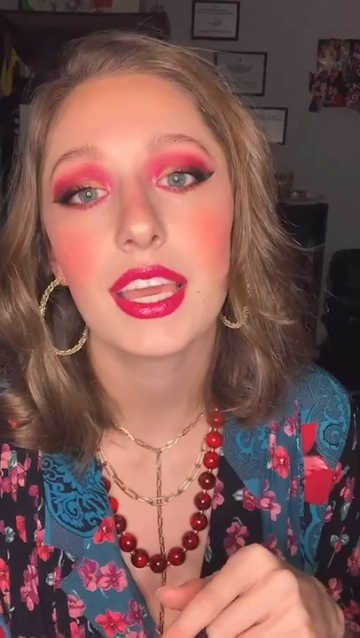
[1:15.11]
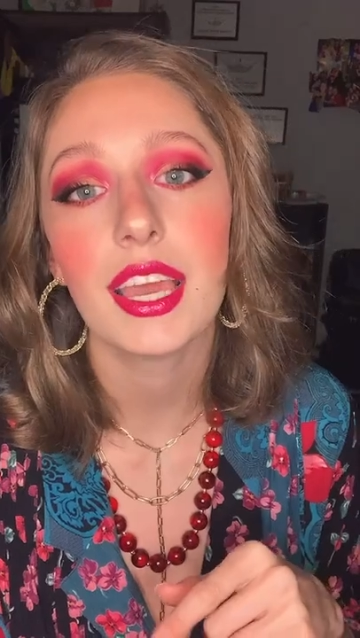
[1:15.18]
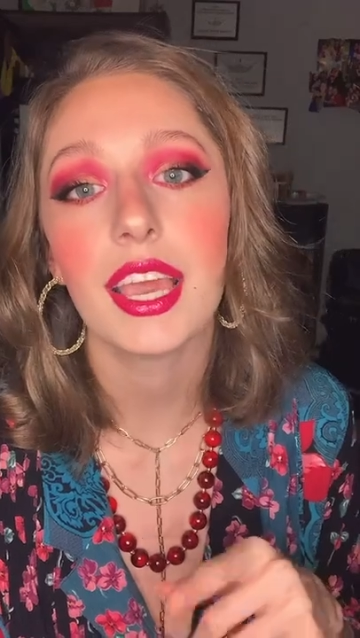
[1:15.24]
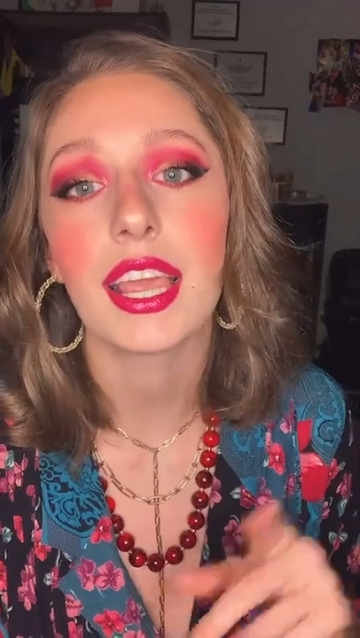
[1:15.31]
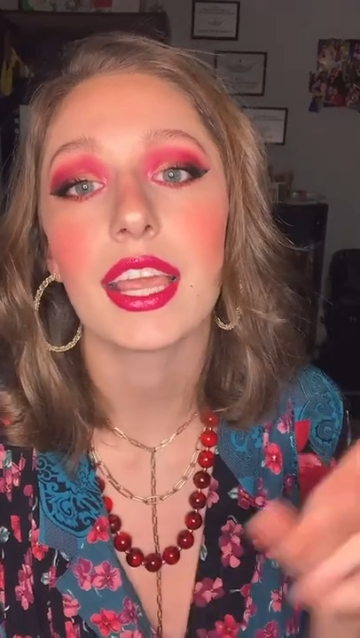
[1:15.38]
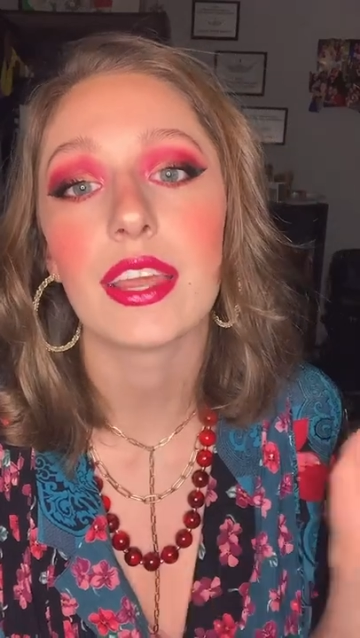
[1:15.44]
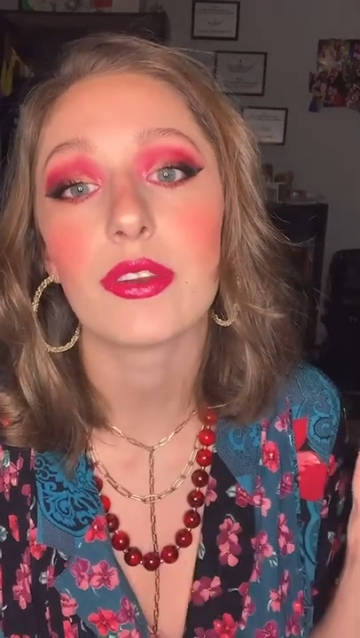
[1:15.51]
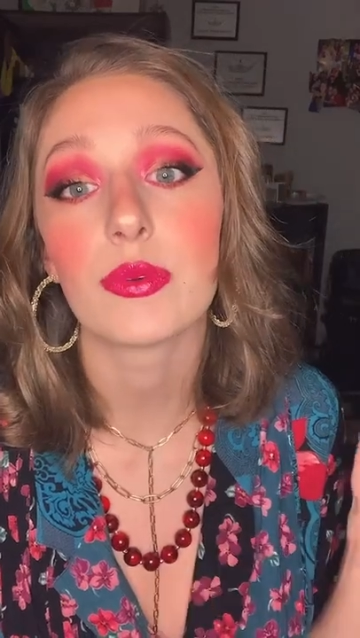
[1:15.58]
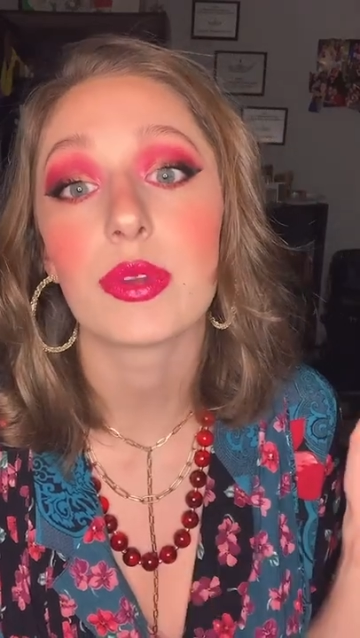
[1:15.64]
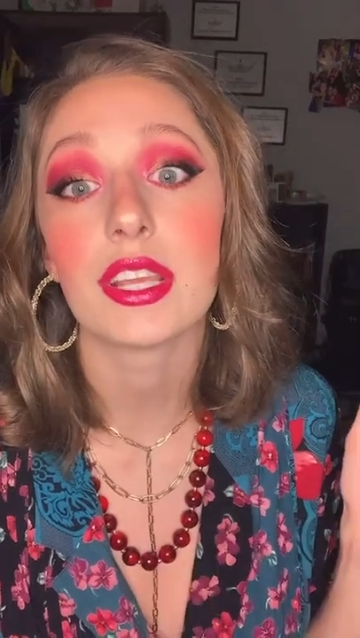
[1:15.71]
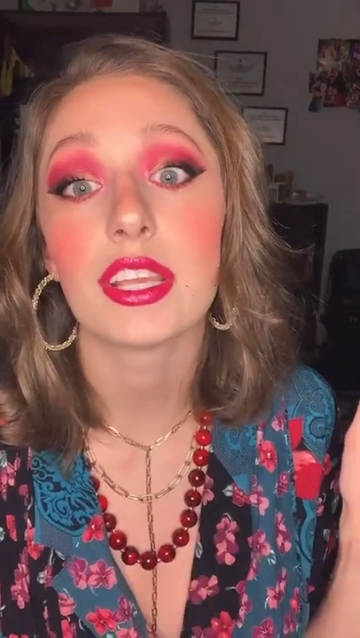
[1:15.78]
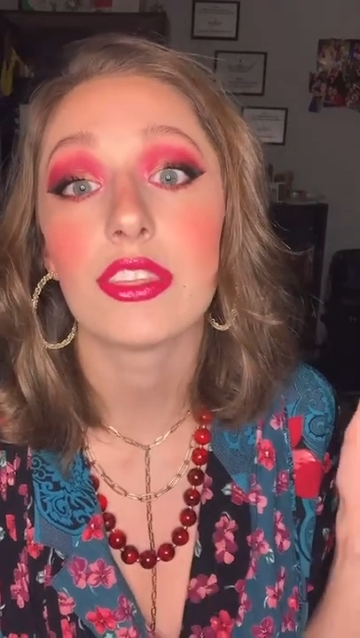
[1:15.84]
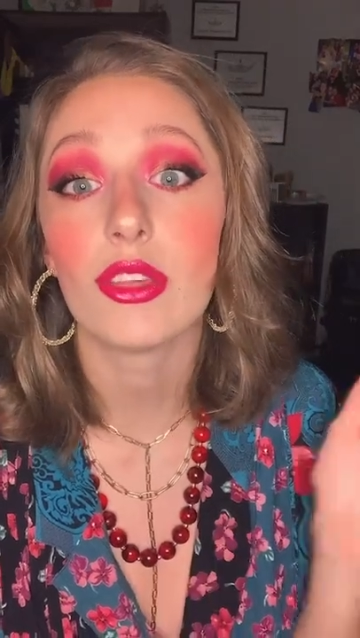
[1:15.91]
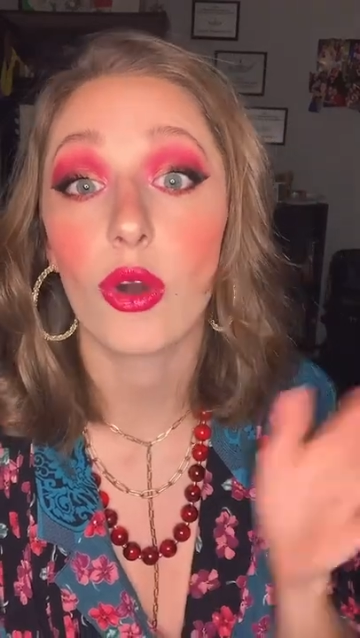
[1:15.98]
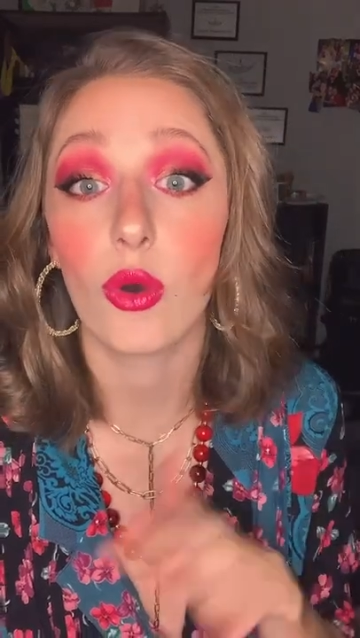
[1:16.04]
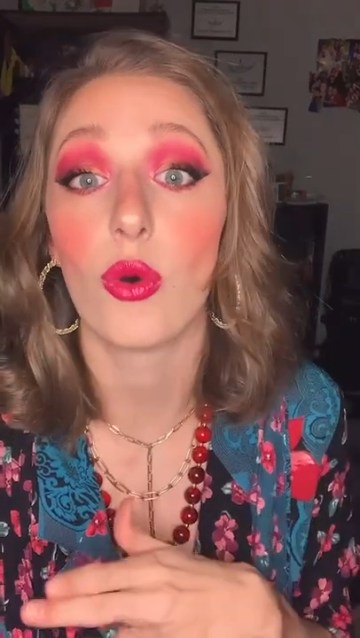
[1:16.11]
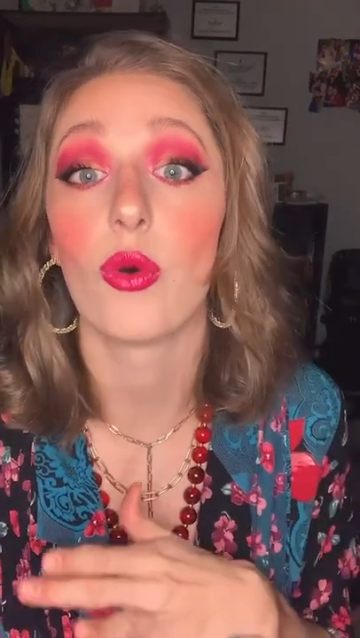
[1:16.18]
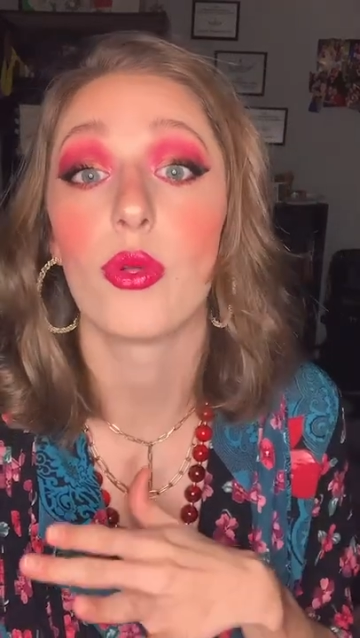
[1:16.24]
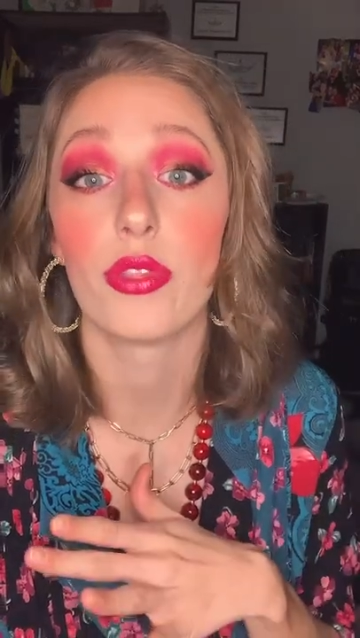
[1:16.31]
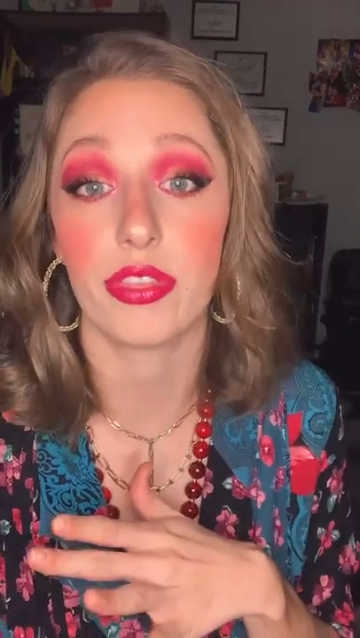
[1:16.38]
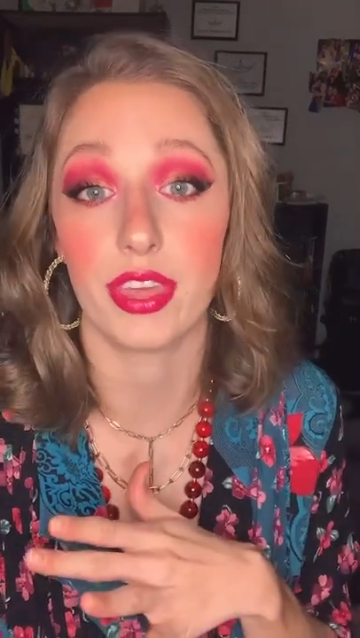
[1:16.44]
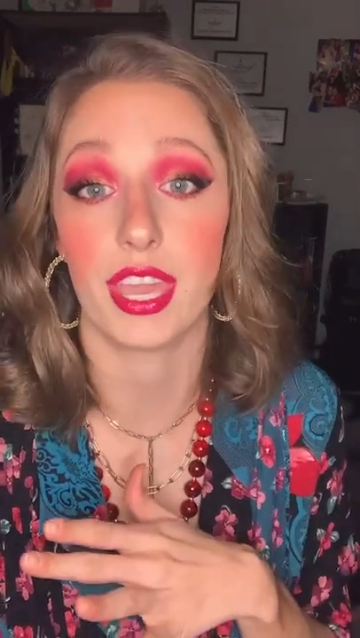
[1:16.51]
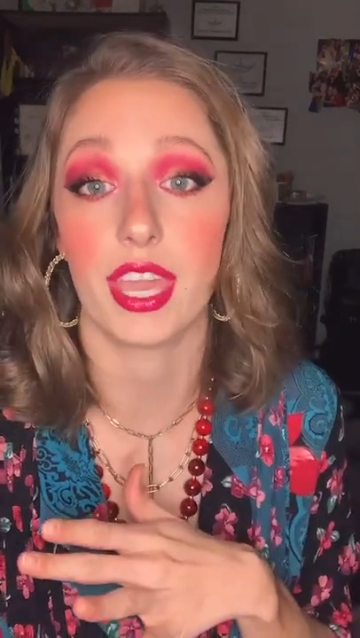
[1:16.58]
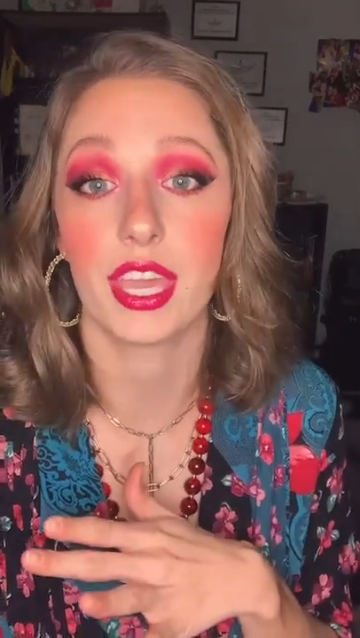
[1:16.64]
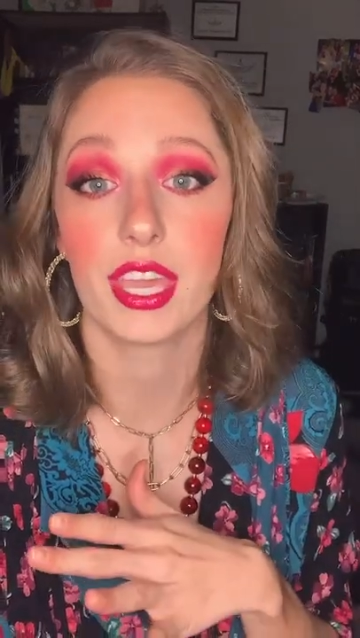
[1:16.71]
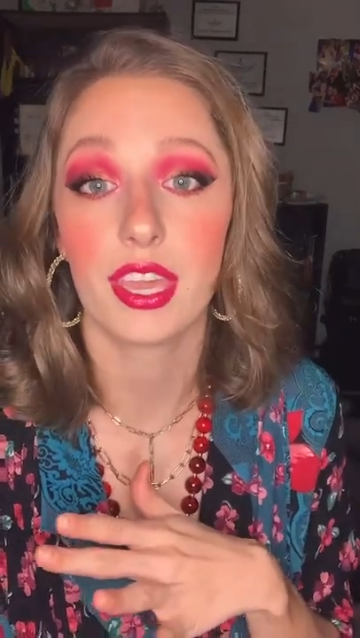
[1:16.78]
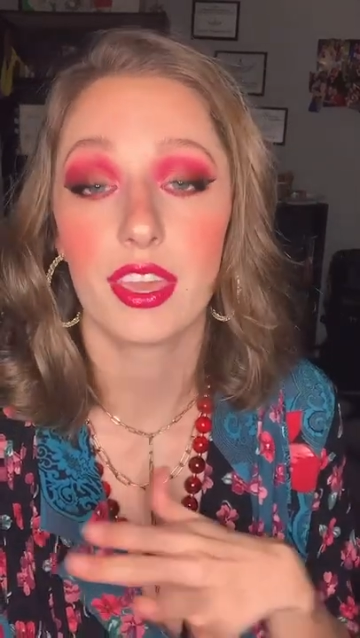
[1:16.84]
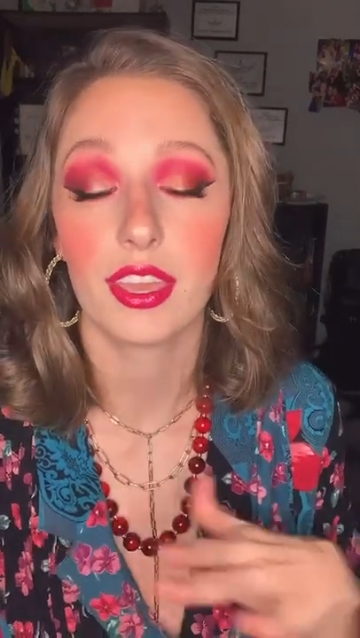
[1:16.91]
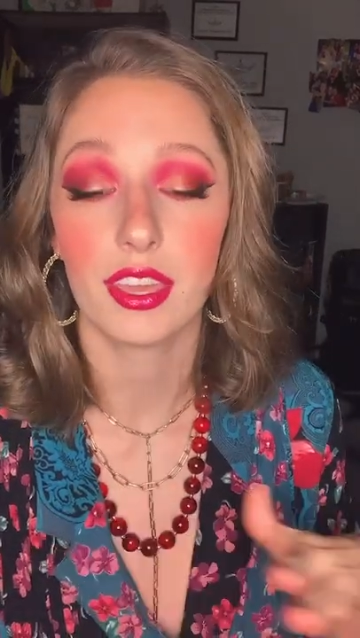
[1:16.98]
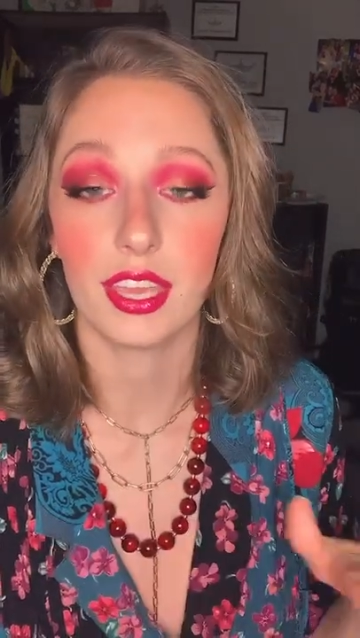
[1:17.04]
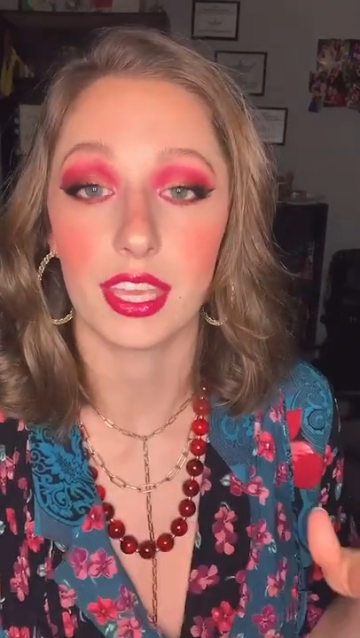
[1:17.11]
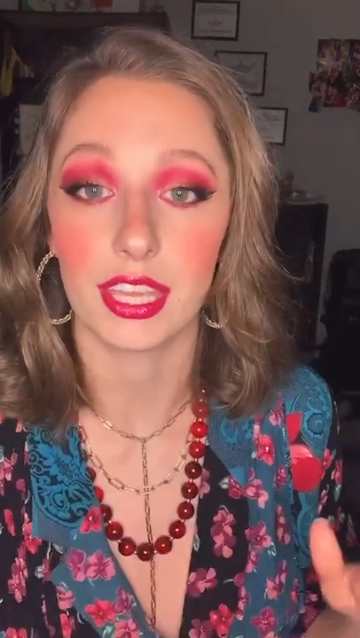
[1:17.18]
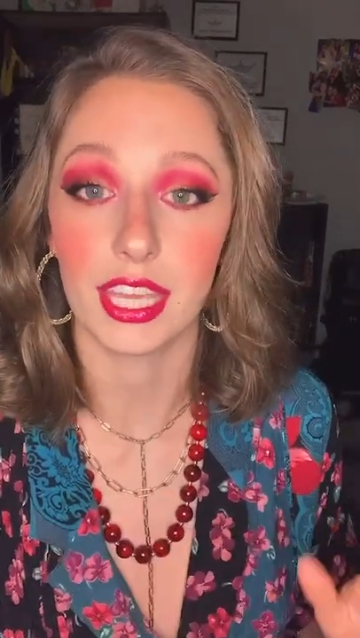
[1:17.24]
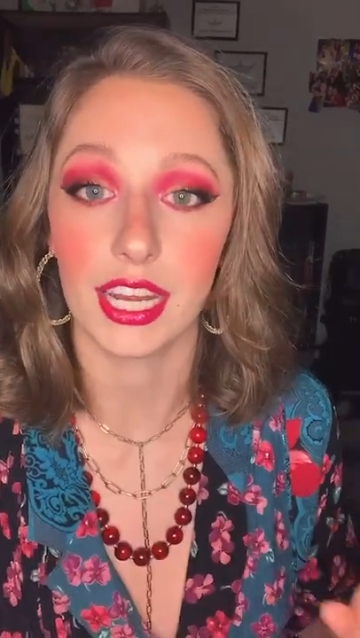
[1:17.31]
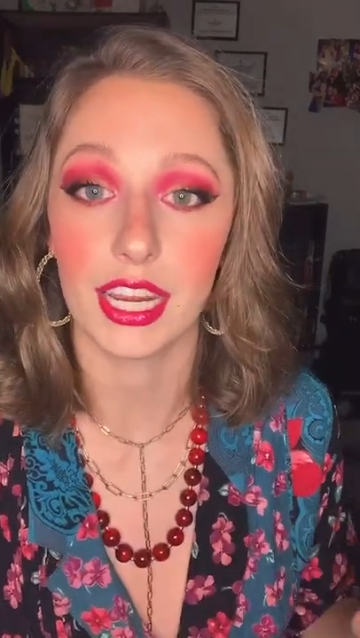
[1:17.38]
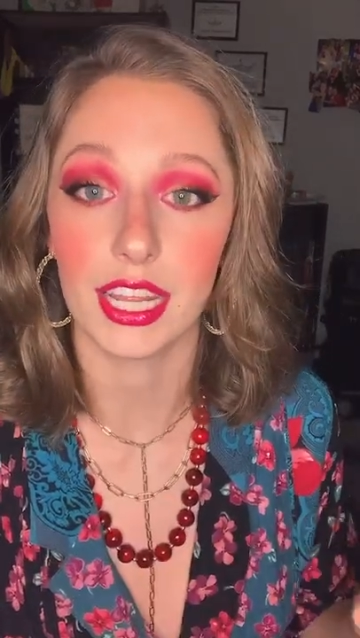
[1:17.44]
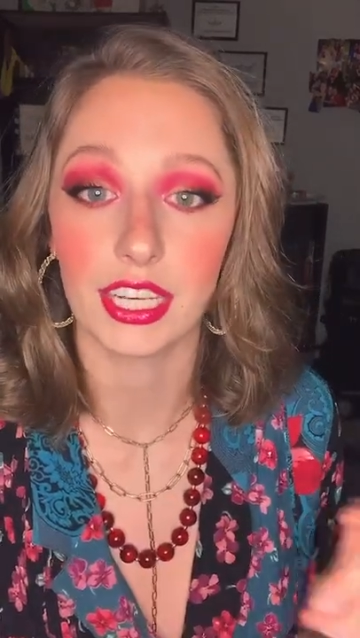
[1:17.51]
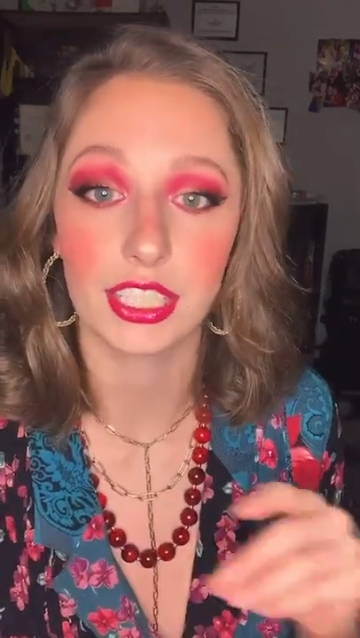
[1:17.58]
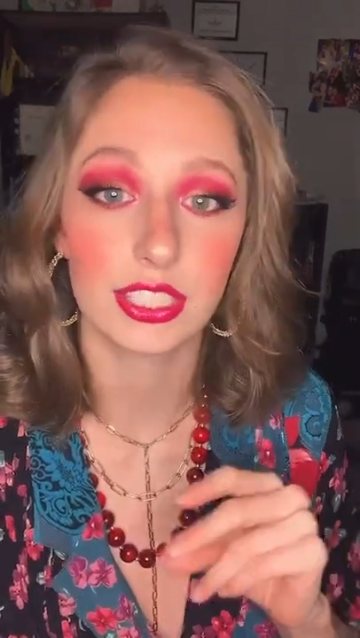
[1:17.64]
and read the whole thing and get it